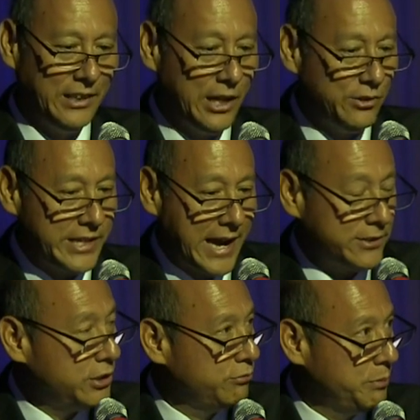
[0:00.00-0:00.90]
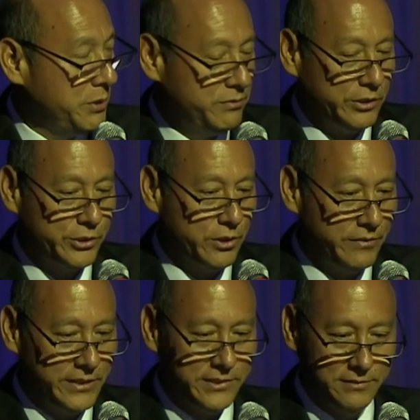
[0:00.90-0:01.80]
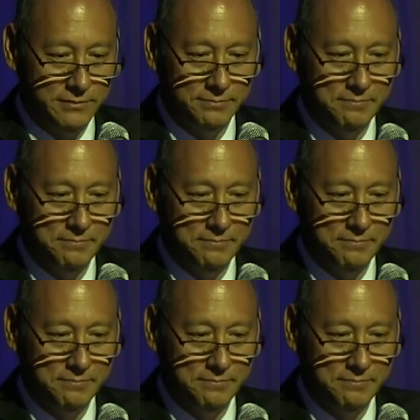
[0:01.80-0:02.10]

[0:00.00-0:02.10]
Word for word: Hello, tattoo removal service?